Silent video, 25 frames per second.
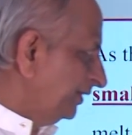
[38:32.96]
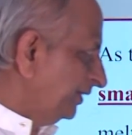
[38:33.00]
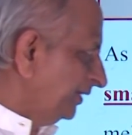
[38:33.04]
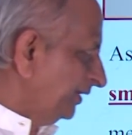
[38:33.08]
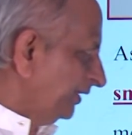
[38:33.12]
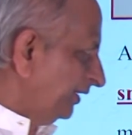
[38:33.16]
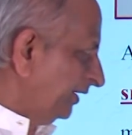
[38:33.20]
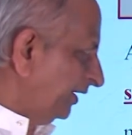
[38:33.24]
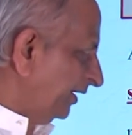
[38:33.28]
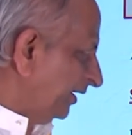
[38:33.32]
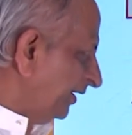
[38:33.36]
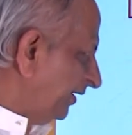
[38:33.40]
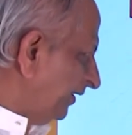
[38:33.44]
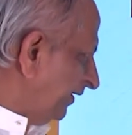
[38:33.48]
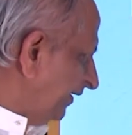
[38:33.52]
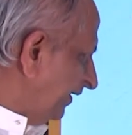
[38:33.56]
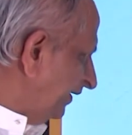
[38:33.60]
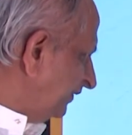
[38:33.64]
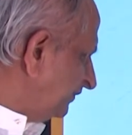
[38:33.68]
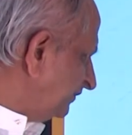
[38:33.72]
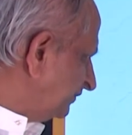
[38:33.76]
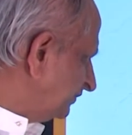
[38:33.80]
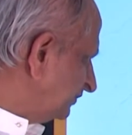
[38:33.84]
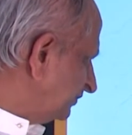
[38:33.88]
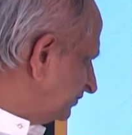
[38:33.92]
Here it
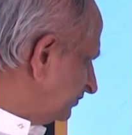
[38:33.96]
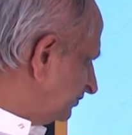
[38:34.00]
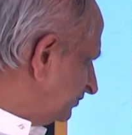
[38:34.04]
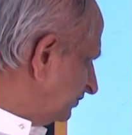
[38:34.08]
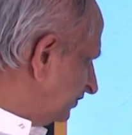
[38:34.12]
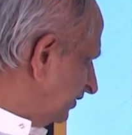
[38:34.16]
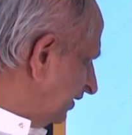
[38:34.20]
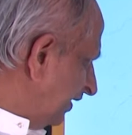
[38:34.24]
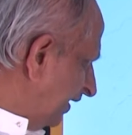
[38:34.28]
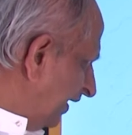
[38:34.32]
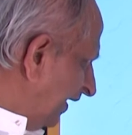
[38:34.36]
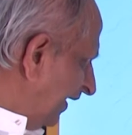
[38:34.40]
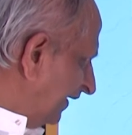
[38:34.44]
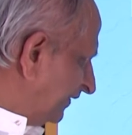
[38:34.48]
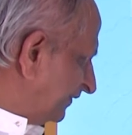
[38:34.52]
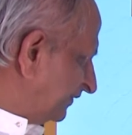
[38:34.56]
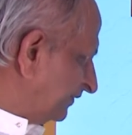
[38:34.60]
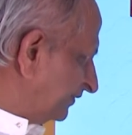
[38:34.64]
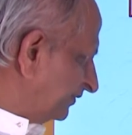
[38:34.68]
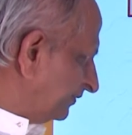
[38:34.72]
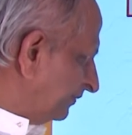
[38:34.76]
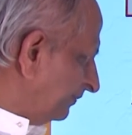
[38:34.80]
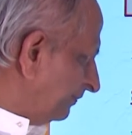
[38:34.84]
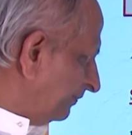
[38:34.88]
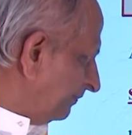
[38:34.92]
is
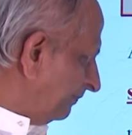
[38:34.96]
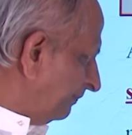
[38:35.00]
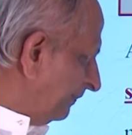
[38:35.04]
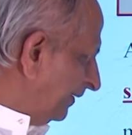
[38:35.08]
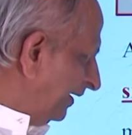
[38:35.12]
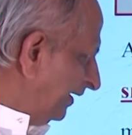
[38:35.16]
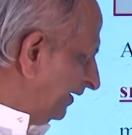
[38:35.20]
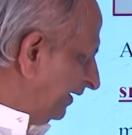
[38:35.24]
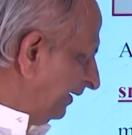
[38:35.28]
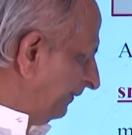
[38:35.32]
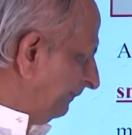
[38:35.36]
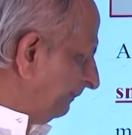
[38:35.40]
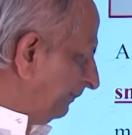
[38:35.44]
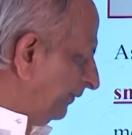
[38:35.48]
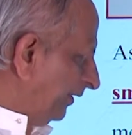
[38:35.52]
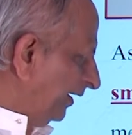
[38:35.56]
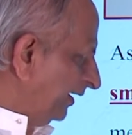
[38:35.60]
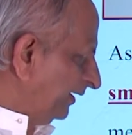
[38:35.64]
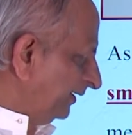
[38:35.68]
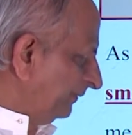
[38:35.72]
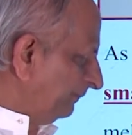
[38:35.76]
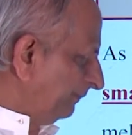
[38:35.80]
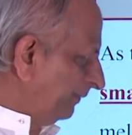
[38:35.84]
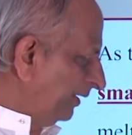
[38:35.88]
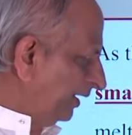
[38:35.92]
less. Melting
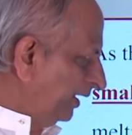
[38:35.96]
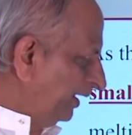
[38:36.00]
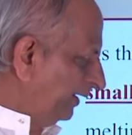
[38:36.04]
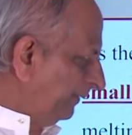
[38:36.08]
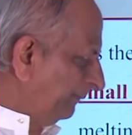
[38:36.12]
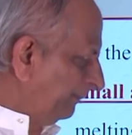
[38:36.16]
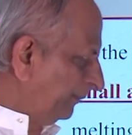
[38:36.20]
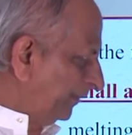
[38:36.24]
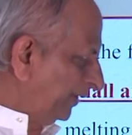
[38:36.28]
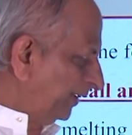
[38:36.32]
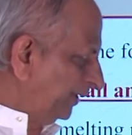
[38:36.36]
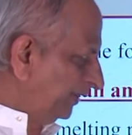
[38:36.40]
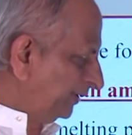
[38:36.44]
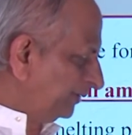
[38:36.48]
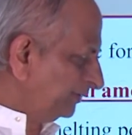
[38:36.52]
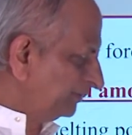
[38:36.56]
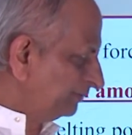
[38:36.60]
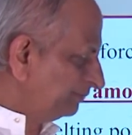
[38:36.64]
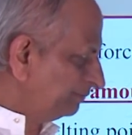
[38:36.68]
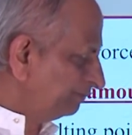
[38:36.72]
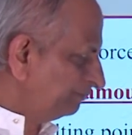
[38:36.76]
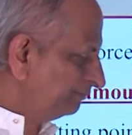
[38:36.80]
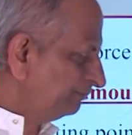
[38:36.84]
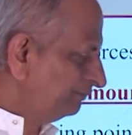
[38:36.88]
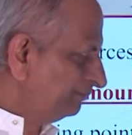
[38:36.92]
point and boiling point
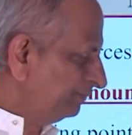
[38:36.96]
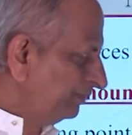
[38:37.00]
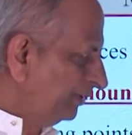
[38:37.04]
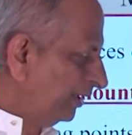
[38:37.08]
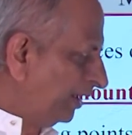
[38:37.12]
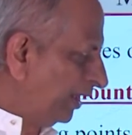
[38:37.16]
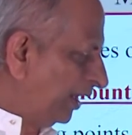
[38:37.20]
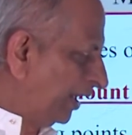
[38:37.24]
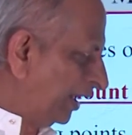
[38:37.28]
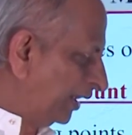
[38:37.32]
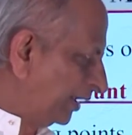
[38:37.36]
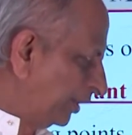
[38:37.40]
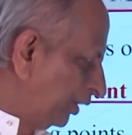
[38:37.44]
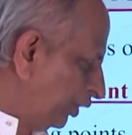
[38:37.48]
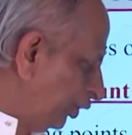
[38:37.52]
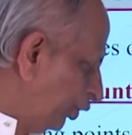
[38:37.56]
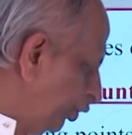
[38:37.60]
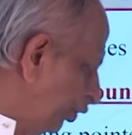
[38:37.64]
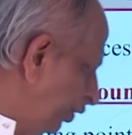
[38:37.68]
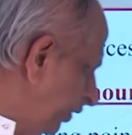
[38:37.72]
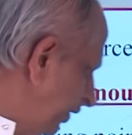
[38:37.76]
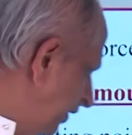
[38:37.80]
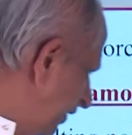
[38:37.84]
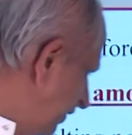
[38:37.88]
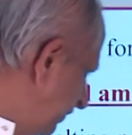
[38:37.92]
are
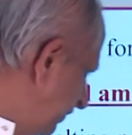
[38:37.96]
lower